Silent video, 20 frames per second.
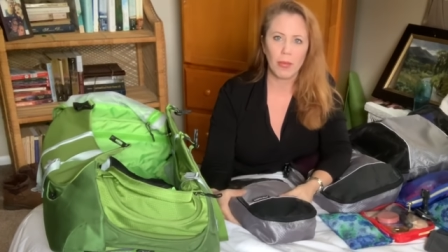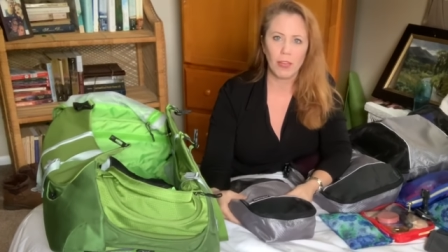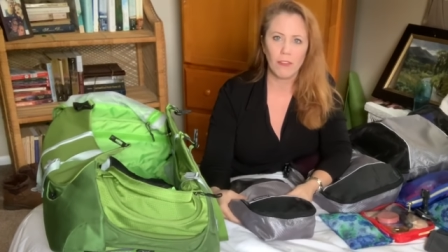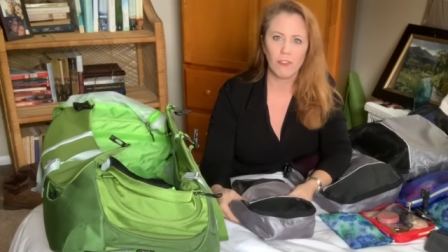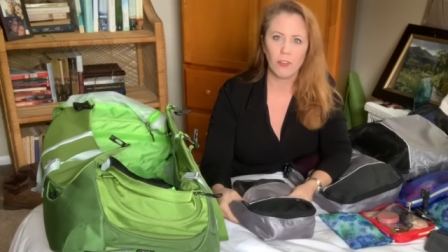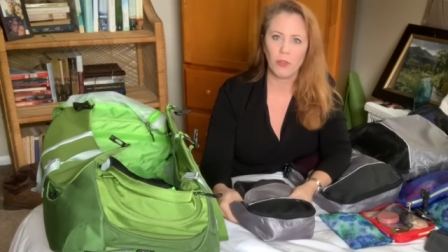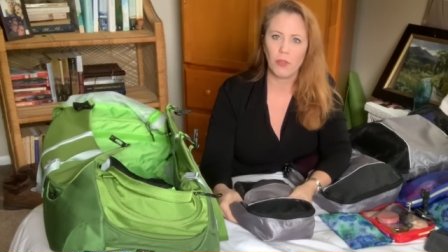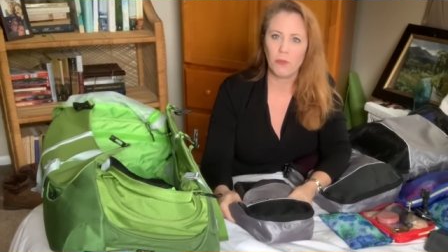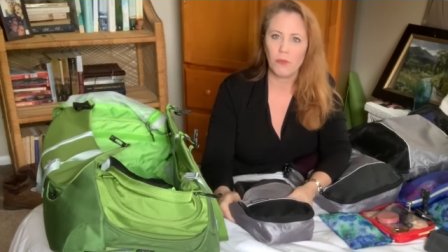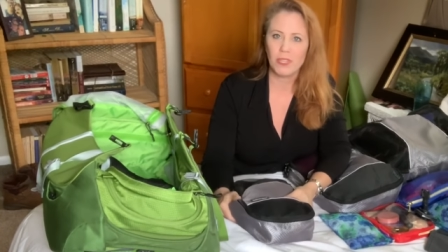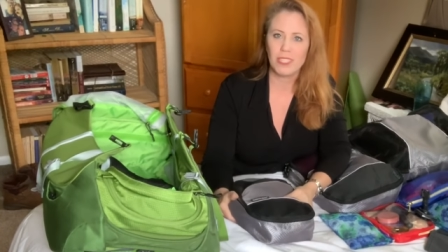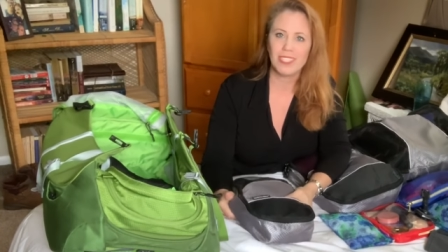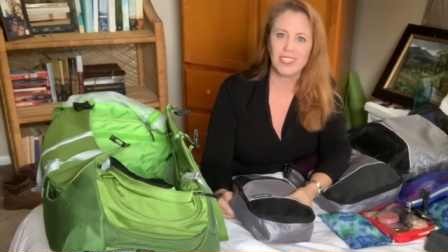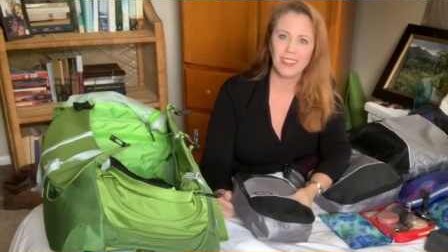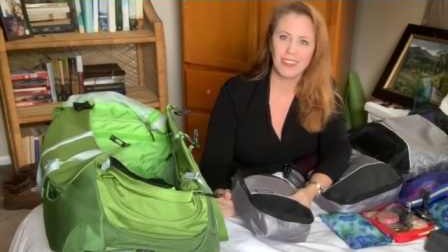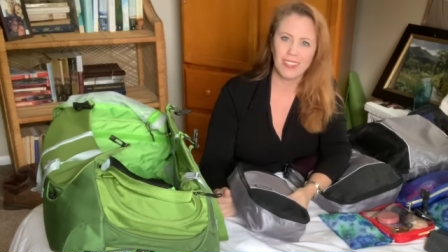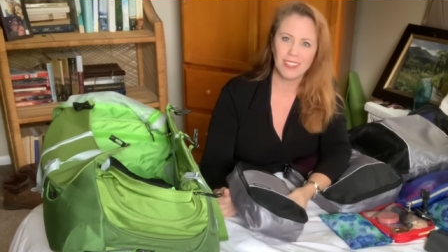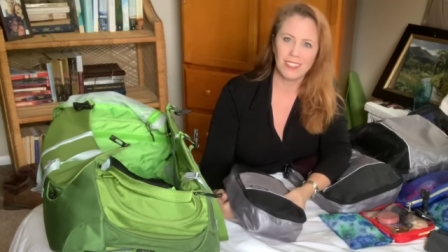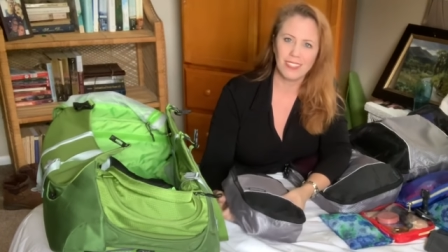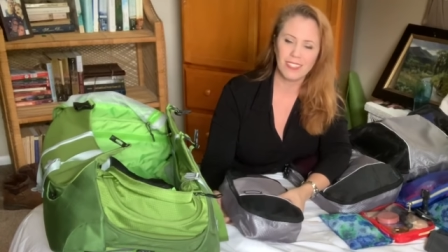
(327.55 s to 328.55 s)
I've only
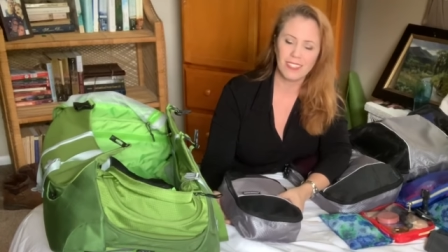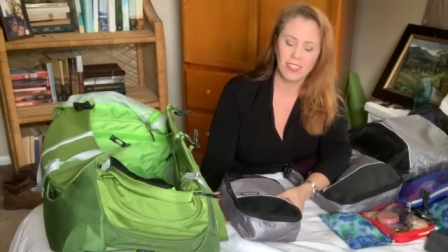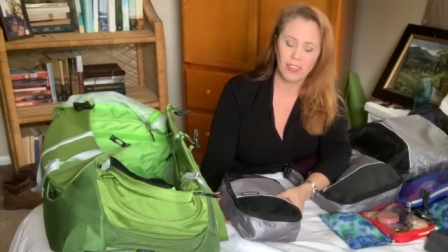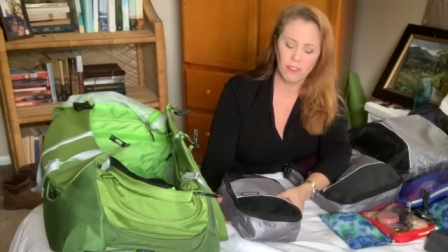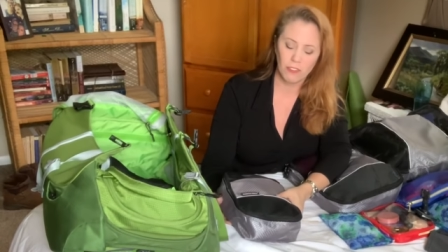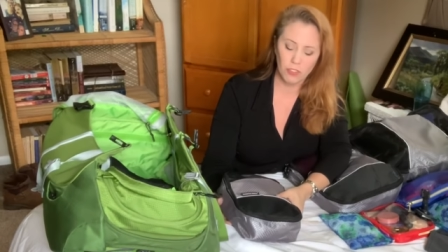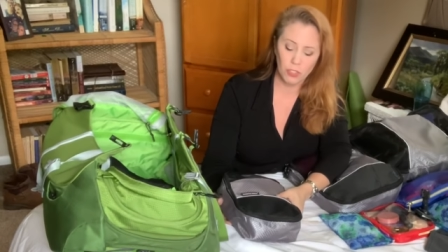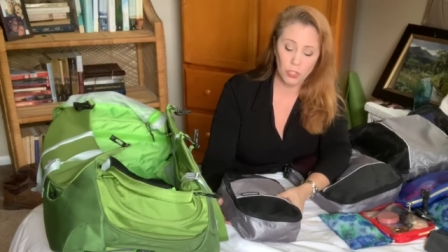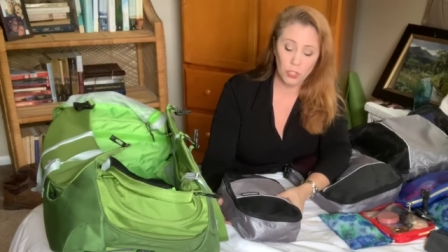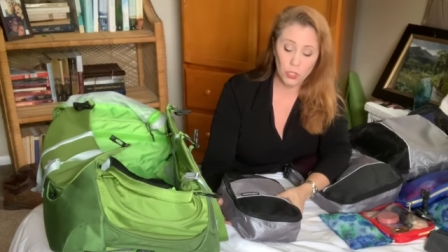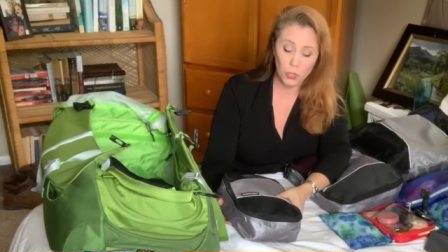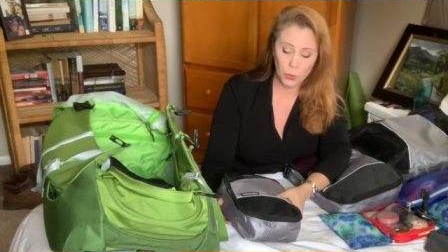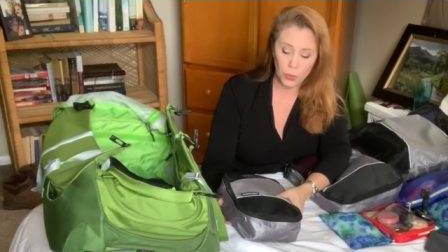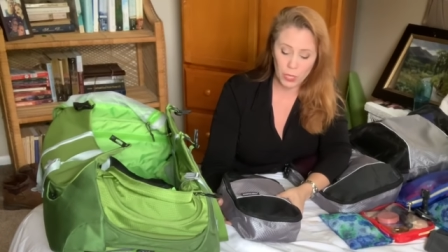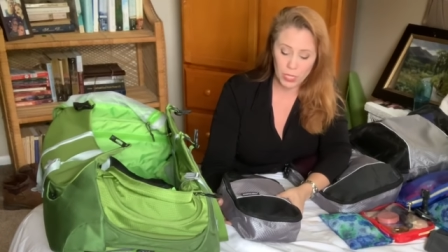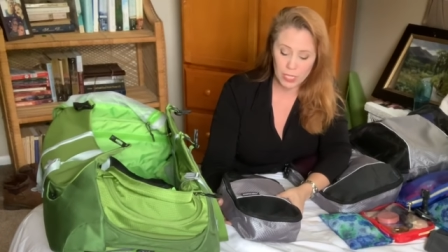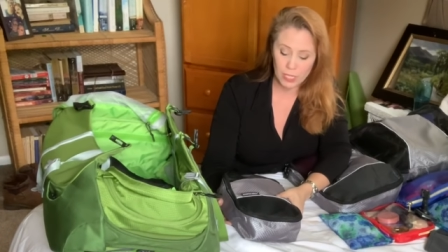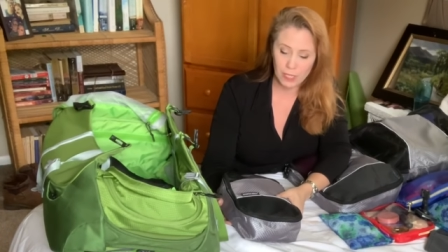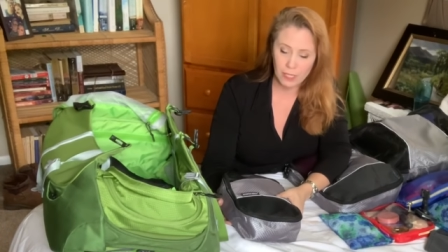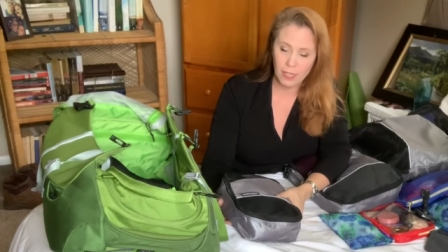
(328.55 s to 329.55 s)
recently discovered the
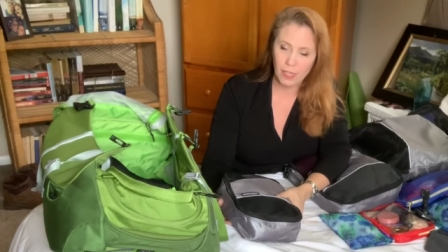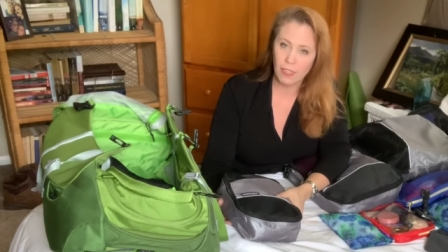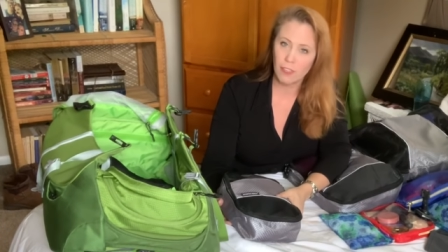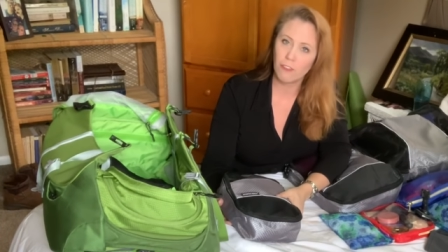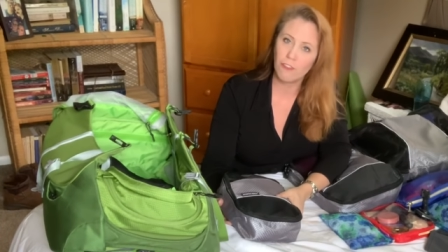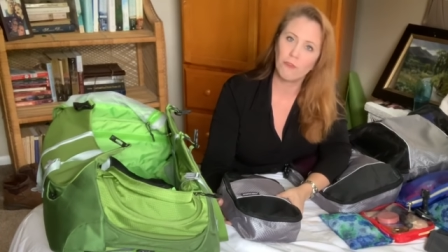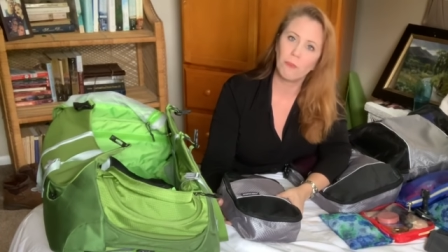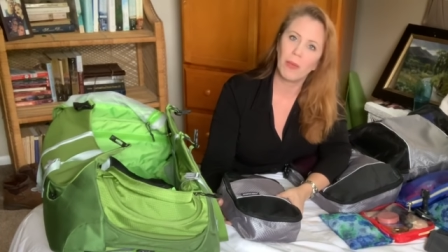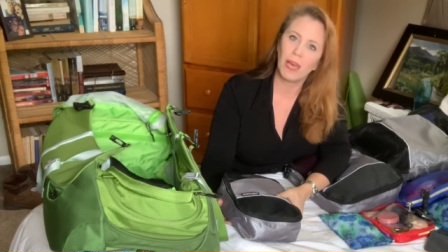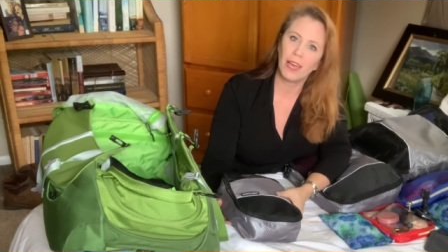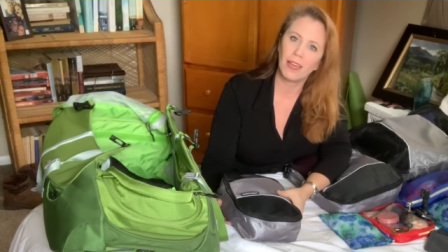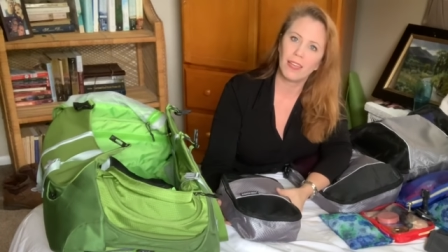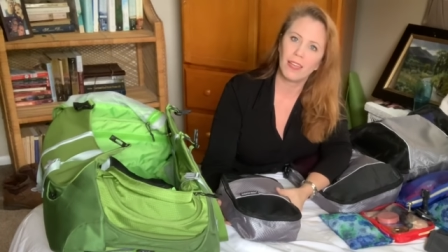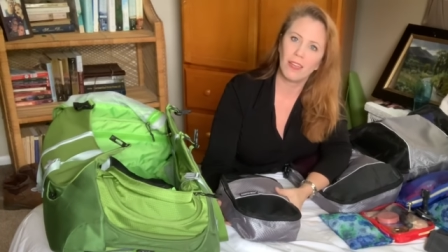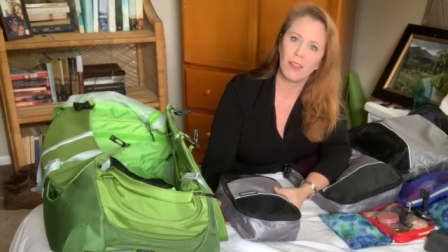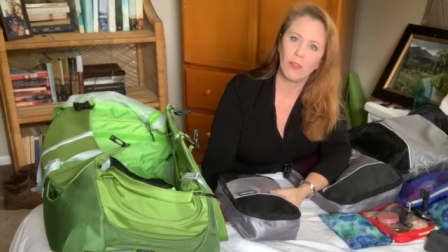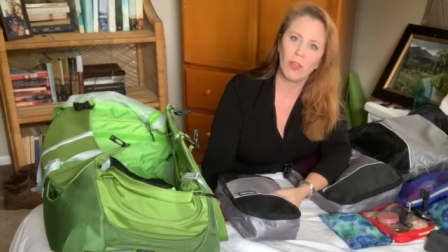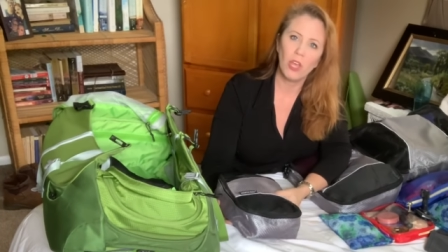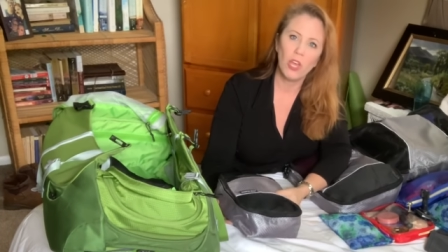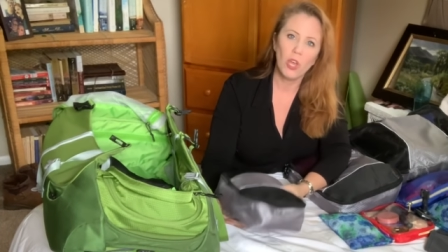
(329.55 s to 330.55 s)
joys of
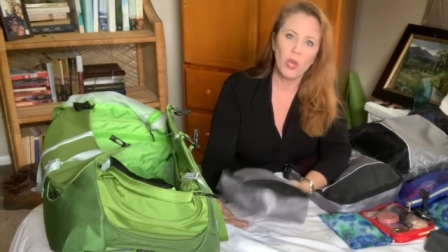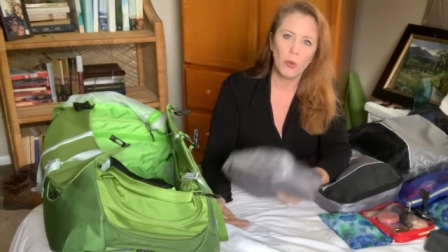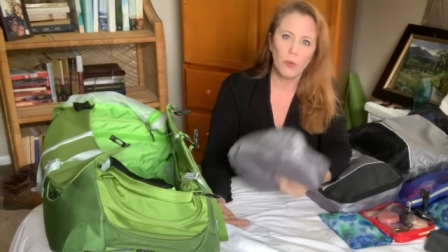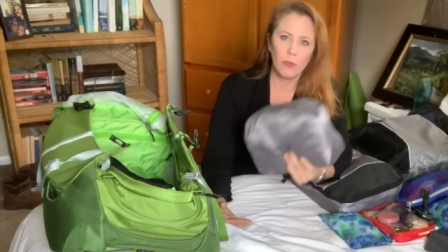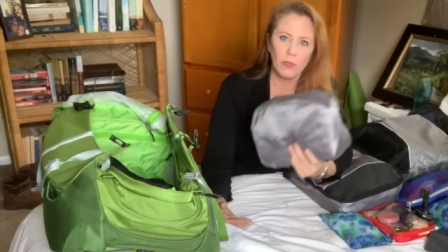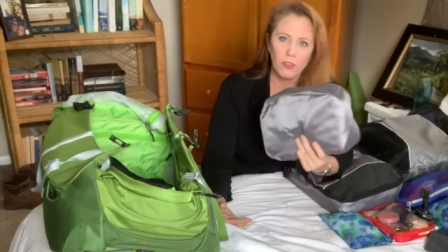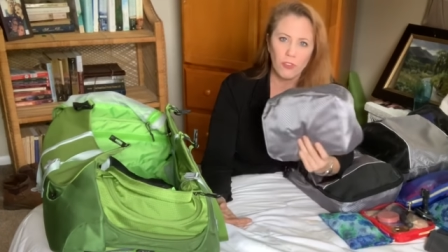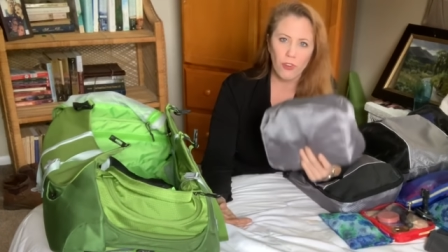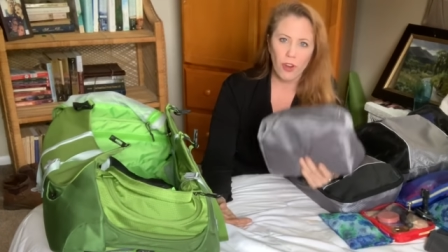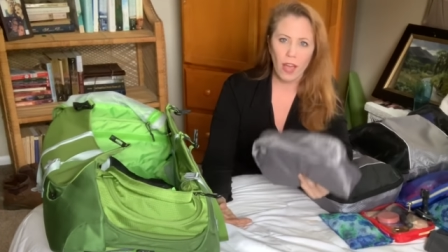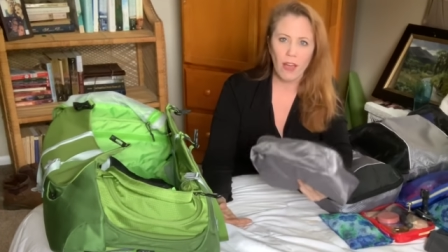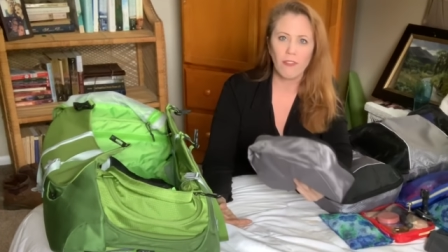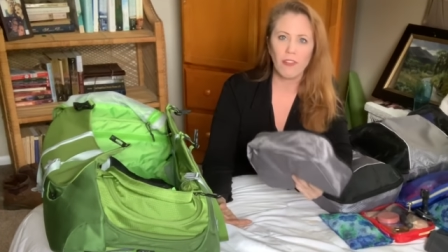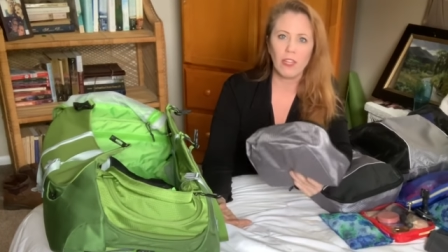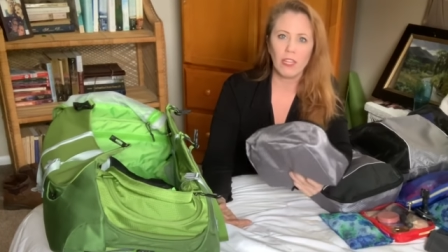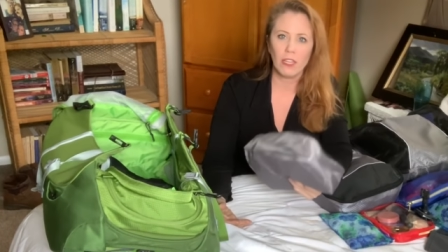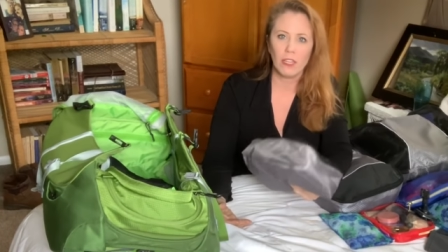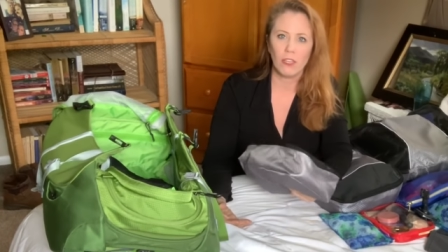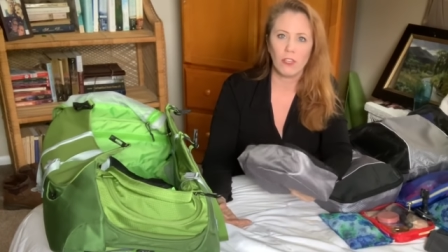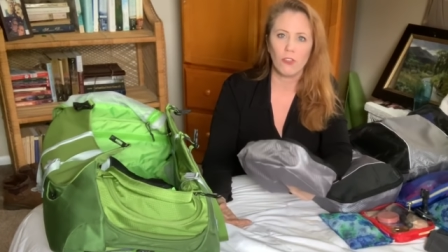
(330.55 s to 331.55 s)
packing with
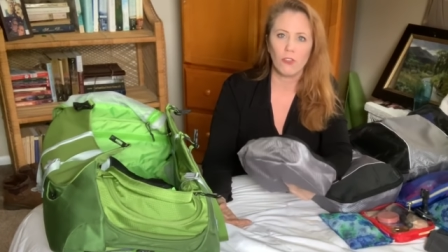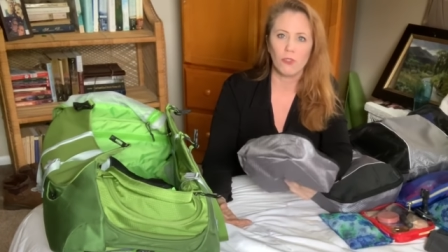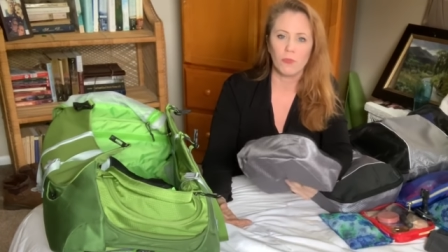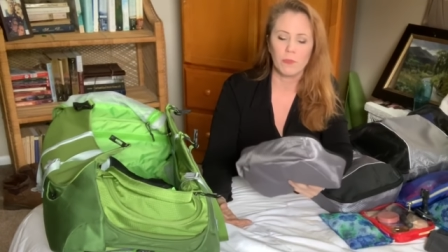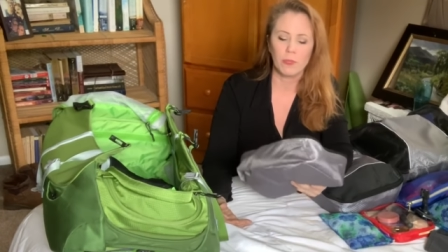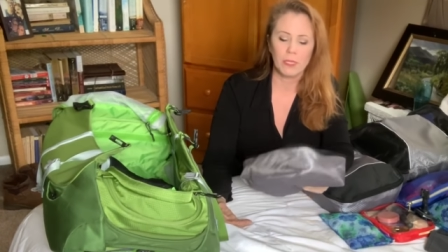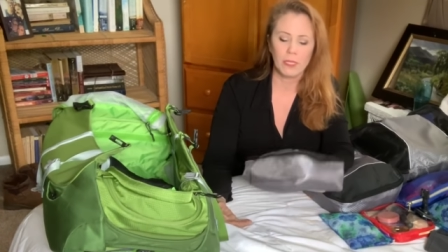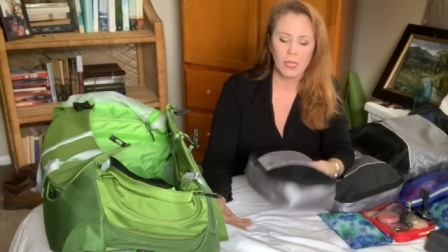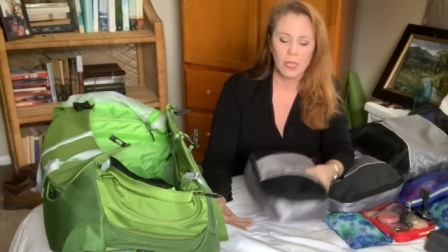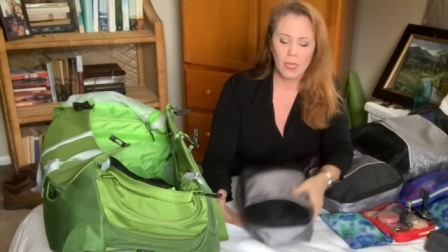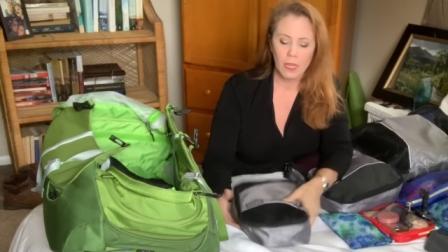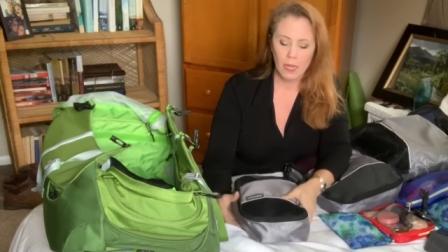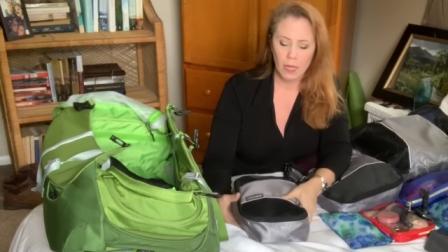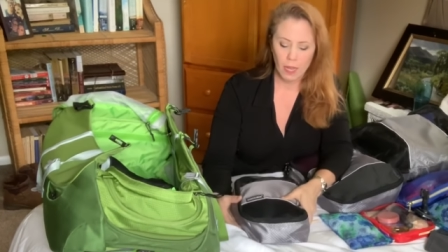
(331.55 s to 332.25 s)
traveling cubes.